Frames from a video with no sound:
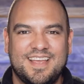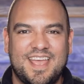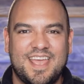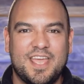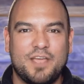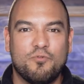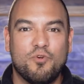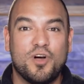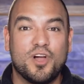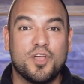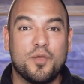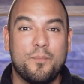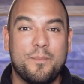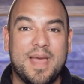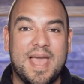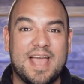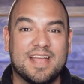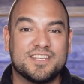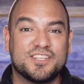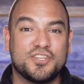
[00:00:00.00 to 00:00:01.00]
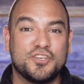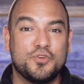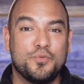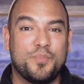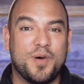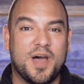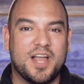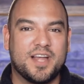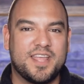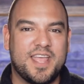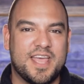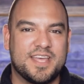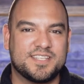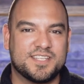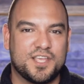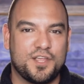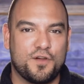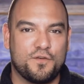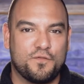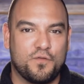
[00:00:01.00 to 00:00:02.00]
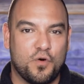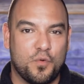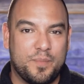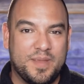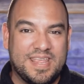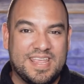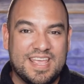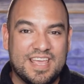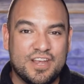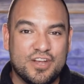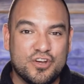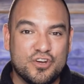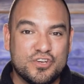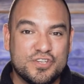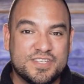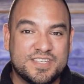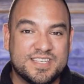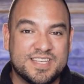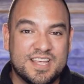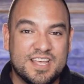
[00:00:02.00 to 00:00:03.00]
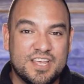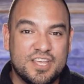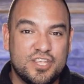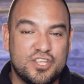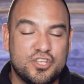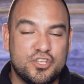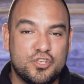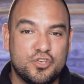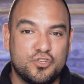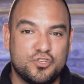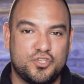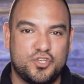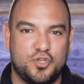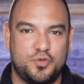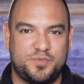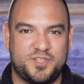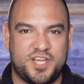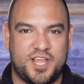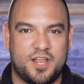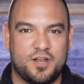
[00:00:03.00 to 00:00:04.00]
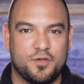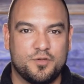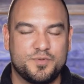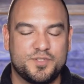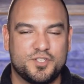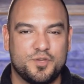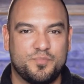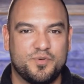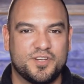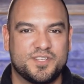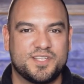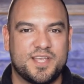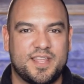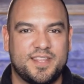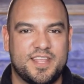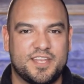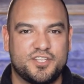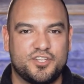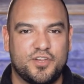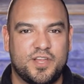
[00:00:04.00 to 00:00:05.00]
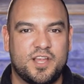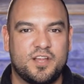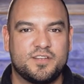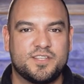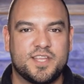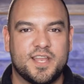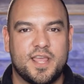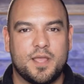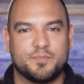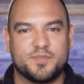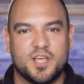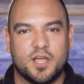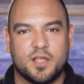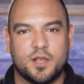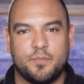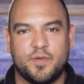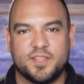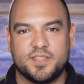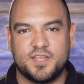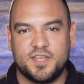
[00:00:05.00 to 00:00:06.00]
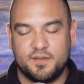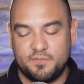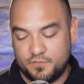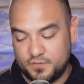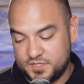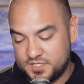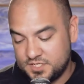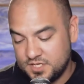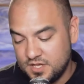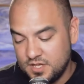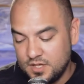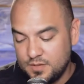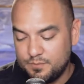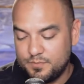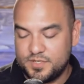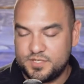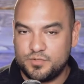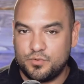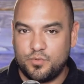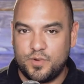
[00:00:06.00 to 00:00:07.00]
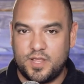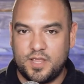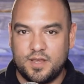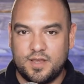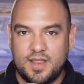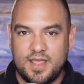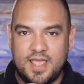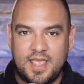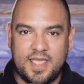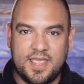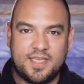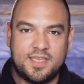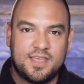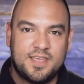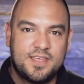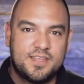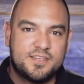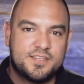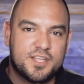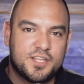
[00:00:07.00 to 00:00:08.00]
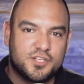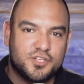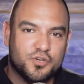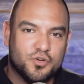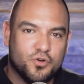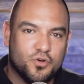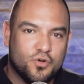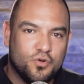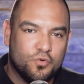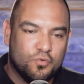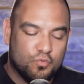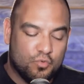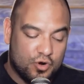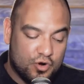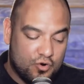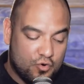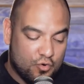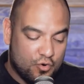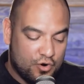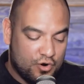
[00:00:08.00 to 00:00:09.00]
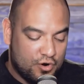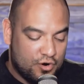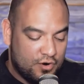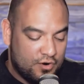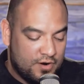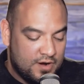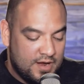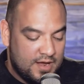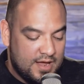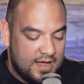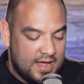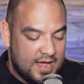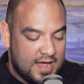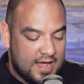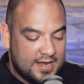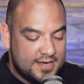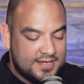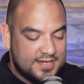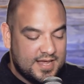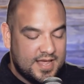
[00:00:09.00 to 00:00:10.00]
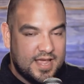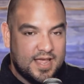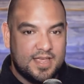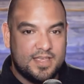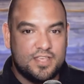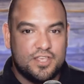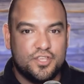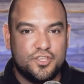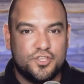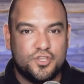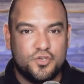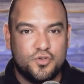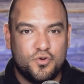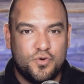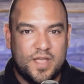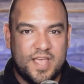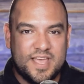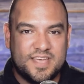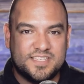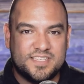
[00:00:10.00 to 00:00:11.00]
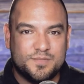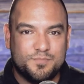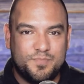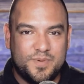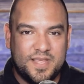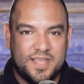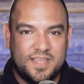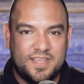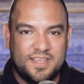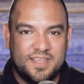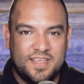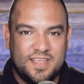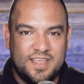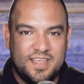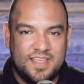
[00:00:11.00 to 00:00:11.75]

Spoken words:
Hey, welcome back to Podcast Gear for Beginners YouTube channel. I'm super excited that you're here today. I'm talking about the difference between a digital recorder and a USB